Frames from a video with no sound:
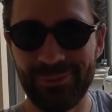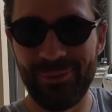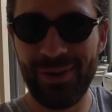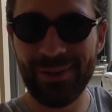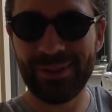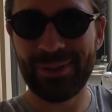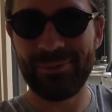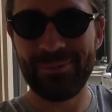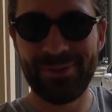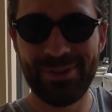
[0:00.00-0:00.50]

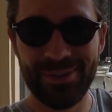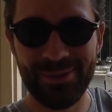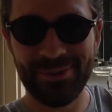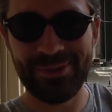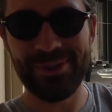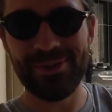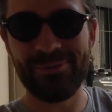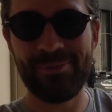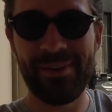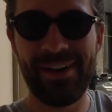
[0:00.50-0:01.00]
Welcome to
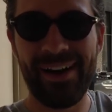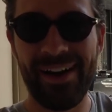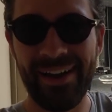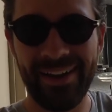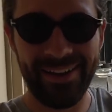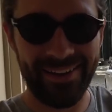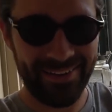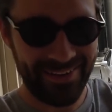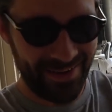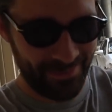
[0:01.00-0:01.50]

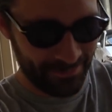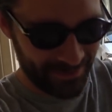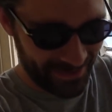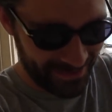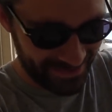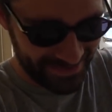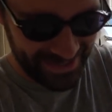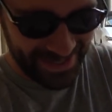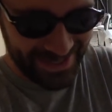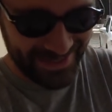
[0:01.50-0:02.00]
Dubai. I'm
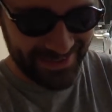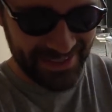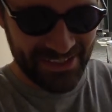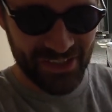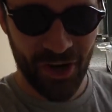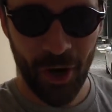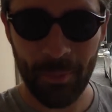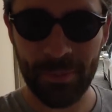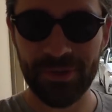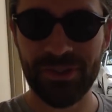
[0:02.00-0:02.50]
going to take
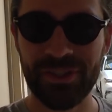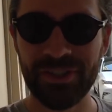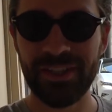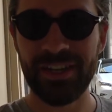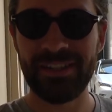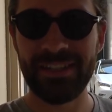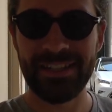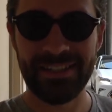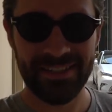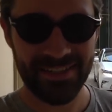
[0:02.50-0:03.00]
this
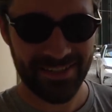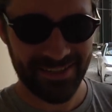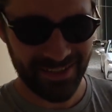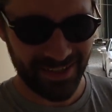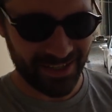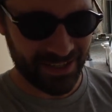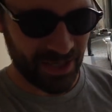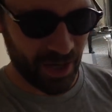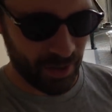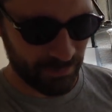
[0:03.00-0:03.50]
opportunity to
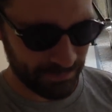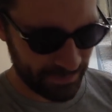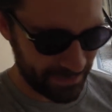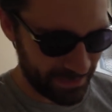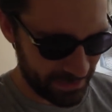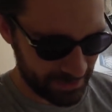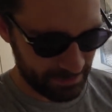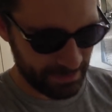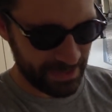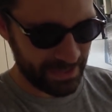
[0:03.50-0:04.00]
sign off. It
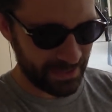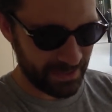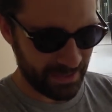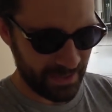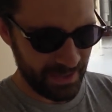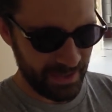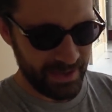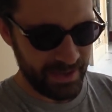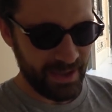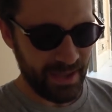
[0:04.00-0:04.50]
has been
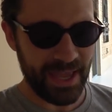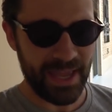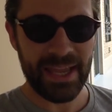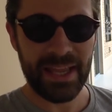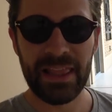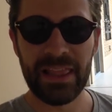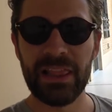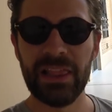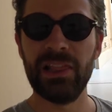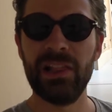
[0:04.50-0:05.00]

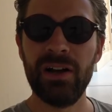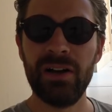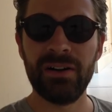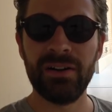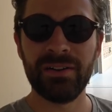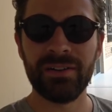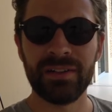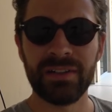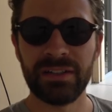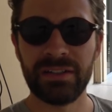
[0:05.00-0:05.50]
a
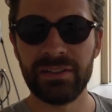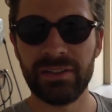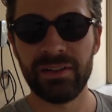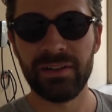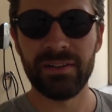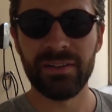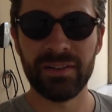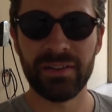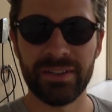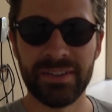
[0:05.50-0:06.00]
long,
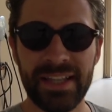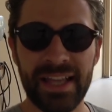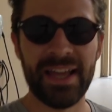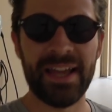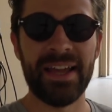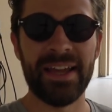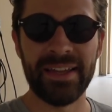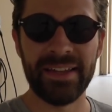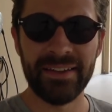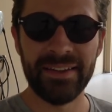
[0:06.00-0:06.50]
long
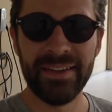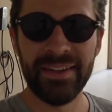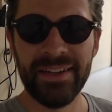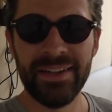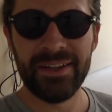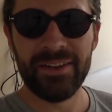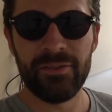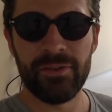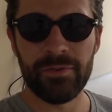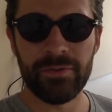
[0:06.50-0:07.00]
day.
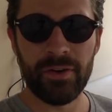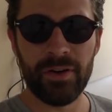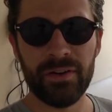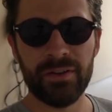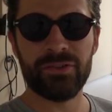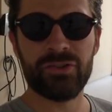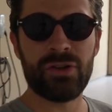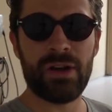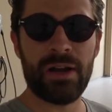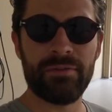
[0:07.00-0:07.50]

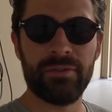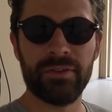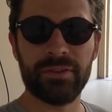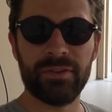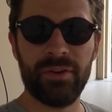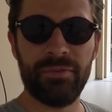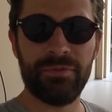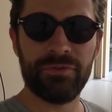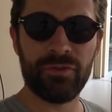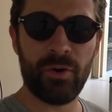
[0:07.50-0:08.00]
We've traveled
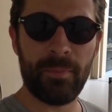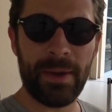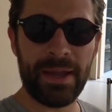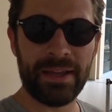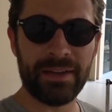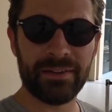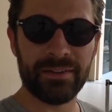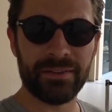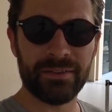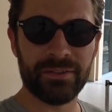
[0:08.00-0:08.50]
from
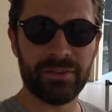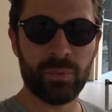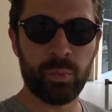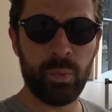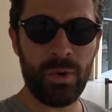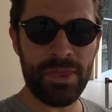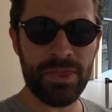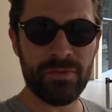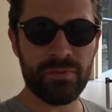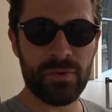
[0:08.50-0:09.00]
England
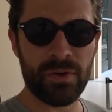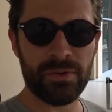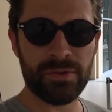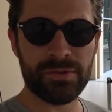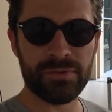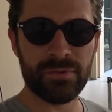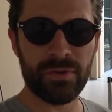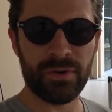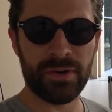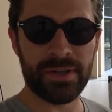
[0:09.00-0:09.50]
with the
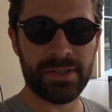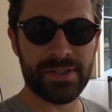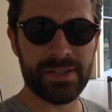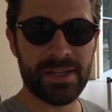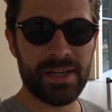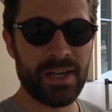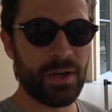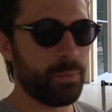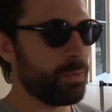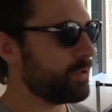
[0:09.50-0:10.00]
Rolls Royce,
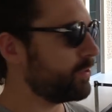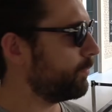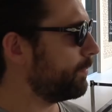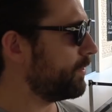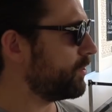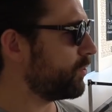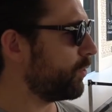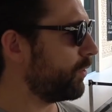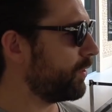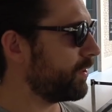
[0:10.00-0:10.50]
which will be
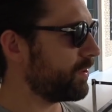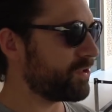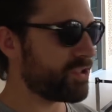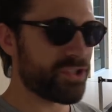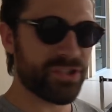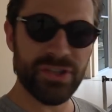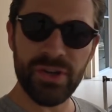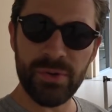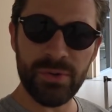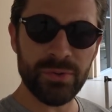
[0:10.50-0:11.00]
joining us
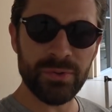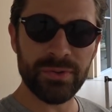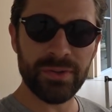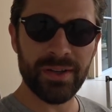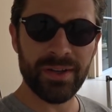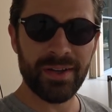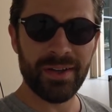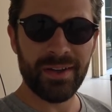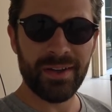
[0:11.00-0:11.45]
soon.